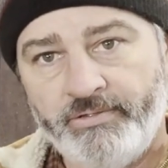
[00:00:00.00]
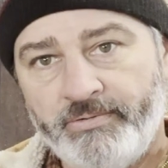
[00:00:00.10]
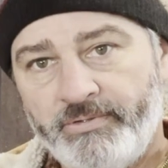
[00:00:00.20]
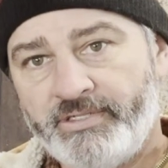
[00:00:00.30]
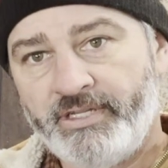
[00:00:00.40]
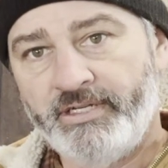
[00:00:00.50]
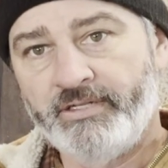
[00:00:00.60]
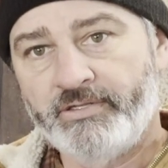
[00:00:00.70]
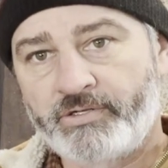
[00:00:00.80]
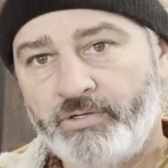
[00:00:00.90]
setting
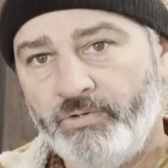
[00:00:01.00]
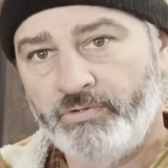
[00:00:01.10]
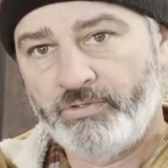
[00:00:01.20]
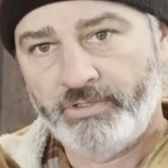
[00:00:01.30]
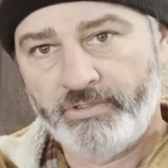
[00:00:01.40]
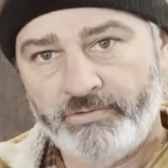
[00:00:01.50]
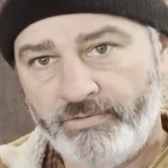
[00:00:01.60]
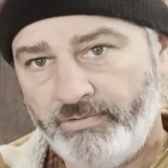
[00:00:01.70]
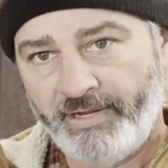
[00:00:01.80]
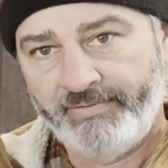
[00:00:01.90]
in the screws,
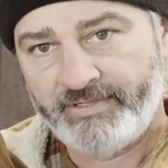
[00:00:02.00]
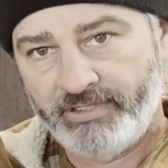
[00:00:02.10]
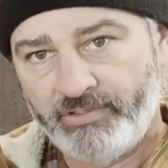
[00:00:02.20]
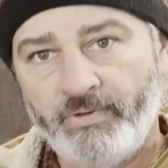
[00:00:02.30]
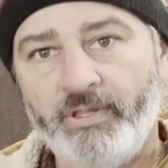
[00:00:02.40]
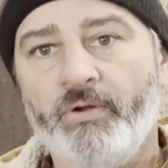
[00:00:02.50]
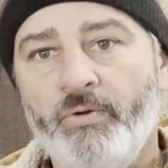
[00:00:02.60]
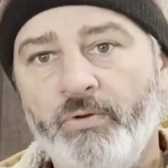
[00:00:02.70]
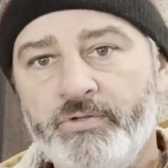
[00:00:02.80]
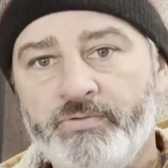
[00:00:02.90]
obviously drilling
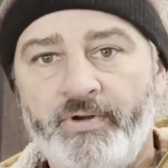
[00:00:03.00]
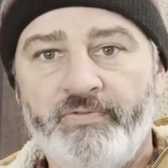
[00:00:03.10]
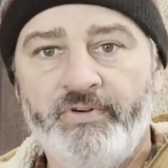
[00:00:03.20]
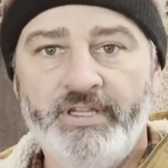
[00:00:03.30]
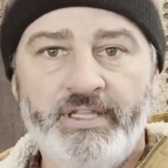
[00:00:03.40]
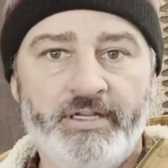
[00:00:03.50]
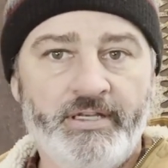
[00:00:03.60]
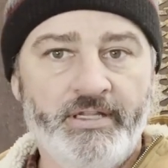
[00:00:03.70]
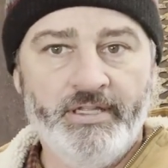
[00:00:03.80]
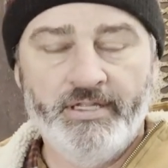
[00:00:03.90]
holes wherever
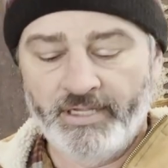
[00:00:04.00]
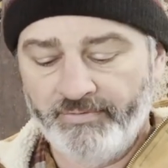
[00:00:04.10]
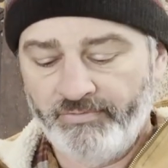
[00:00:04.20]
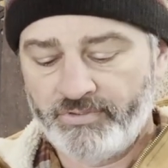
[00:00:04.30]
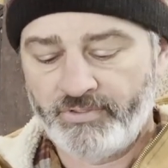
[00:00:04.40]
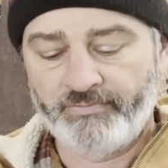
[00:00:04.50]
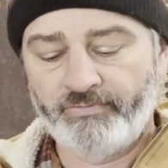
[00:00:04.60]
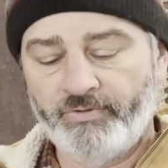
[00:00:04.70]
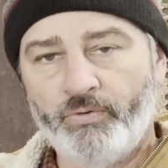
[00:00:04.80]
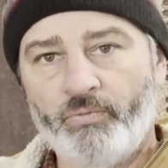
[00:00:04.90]
needed. I've used it
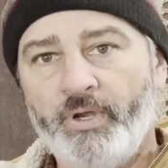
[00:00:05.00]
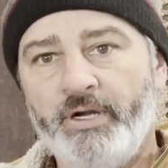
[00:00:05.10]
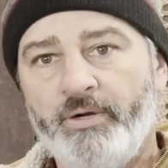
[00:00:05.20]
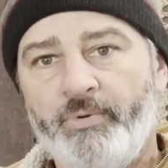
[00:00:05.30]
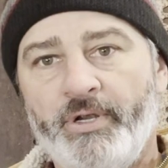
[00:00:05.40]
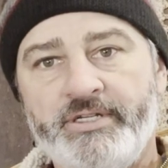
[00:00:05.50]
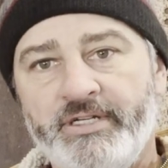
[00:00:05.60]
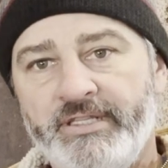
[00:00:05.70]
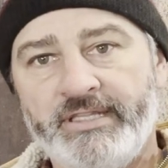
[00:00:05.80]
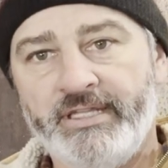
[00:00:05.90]
for wire
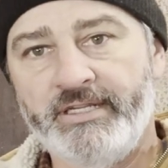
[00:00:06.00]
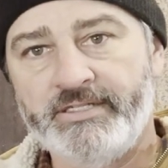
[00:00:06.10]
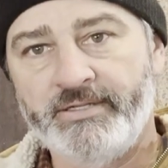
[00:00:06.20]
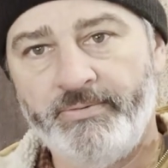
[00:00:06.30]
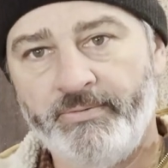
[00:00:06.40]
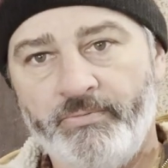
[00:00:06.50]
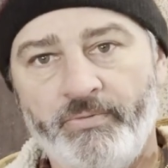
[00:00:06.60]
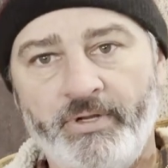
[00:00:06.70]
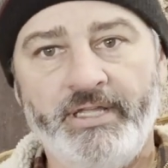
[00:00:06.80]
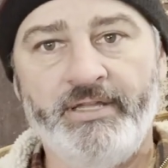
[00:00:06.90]
brushing things,
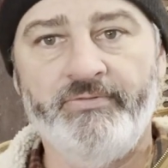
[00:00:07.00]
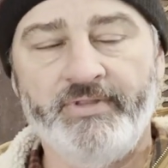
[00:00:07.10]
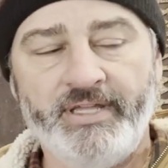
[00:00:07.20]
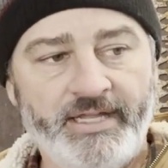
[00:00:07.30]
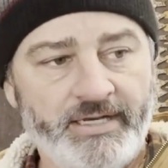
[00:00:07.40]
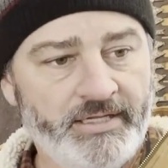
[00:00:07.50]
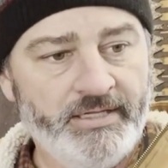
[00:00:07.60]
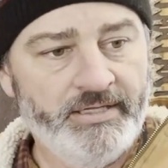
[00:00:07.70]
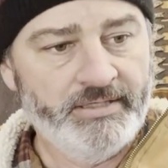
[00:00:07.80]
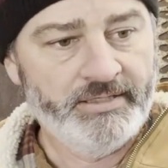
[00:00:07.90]
run that for that.
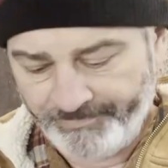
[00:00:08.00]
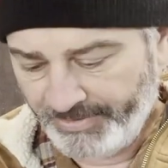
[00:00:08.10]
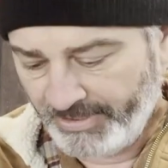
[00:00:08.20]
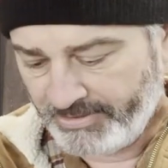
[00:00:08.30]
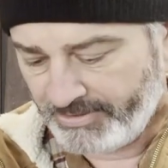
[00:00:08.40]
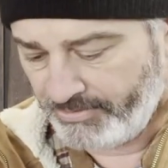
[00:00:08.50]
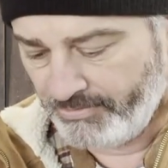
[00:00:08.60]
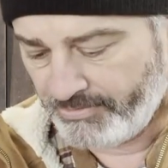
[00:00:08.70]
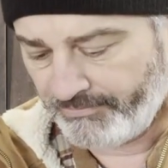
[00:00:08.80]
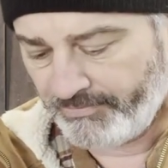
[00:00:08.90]
I just
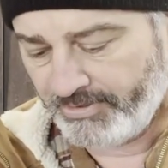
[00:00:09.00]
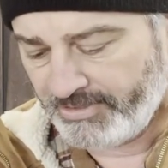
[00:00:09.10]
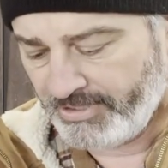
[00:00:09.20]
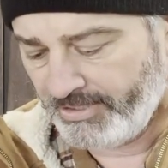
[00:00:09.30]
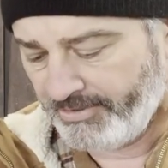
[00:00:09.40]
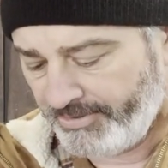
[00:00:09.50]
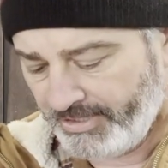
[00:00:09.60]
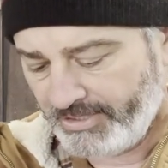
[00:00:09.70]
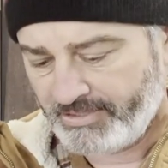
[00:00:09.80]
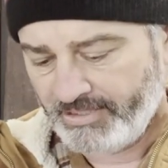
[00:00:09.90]
use it for a ton of
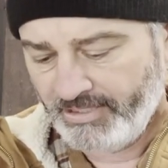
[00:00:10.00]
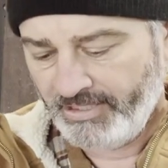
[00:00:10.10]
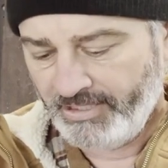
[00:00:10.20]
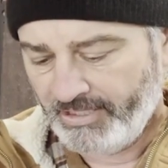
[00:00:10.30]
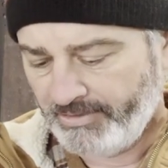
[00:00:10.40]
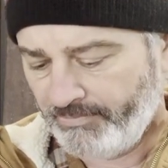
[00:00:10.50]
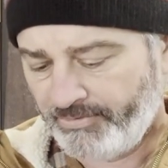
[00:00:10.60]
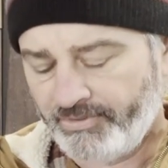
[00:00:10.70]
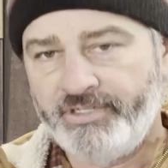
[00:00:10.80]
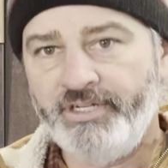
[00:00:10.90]
things. And
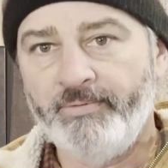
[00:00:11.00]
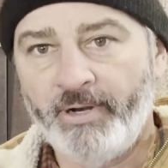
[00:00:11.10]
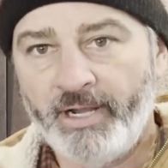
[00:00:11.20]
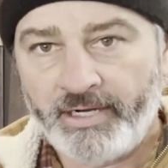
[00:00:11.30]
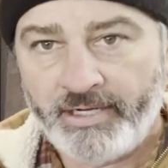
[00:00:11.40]
with the sheetrock